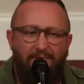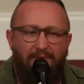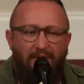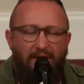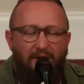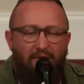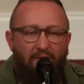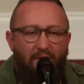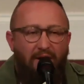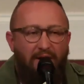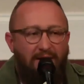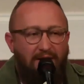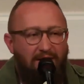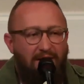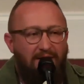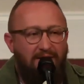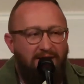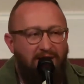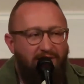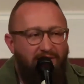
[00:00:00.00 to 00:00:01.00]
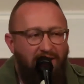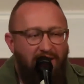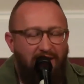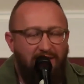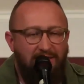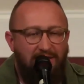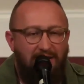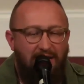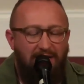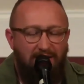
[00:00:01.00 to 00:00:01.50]
And what it does, I think
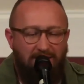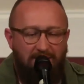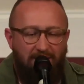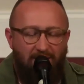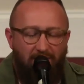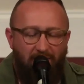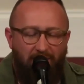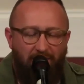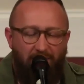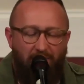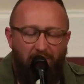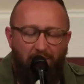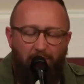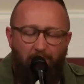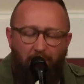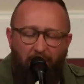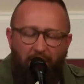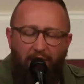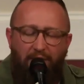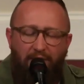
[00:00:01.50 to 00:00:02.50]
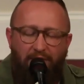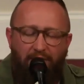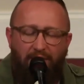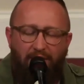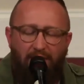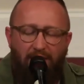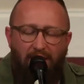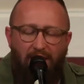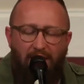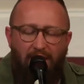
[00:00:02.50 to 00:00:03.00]
it takes the, the
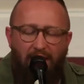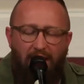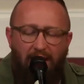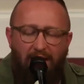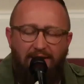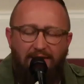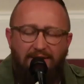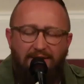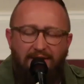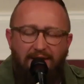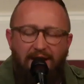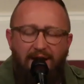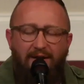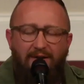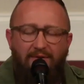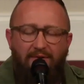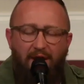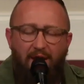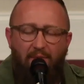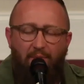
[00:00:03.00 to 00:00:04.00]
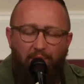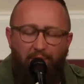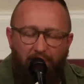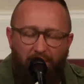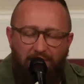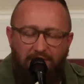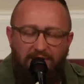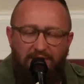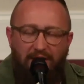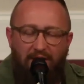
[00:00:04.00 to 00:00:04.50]
burden and instead it
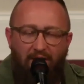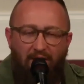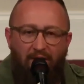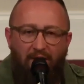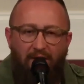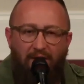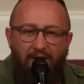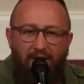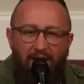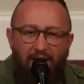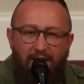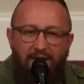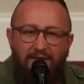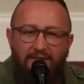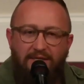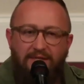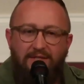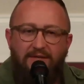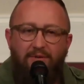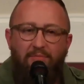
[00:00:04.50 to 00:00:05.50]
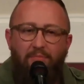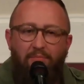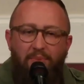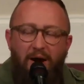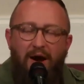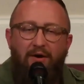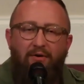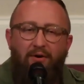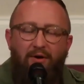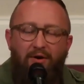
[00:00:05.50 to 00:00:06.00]
puts it on us as a
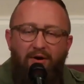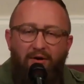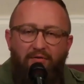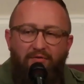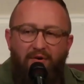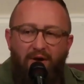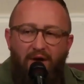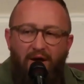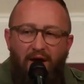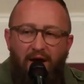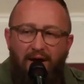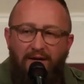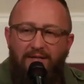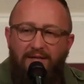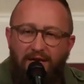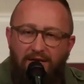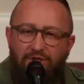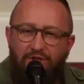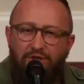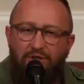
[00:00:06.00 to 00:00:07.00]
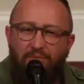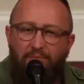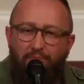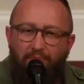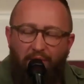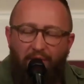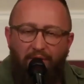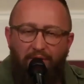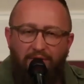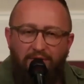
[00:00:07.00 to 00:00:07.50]
bearer of additional
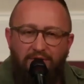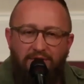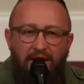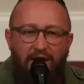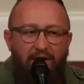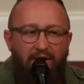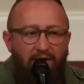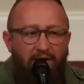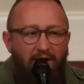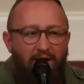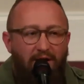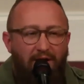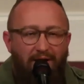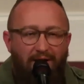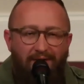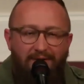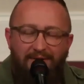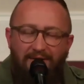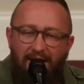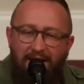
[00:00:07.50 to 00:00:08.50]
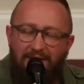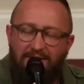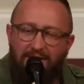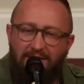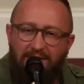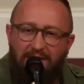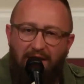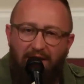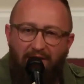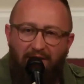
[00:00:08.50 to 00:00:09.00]
burdens that are
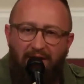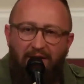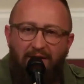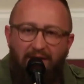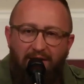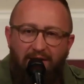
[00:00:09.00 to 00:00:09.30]
unnecessary.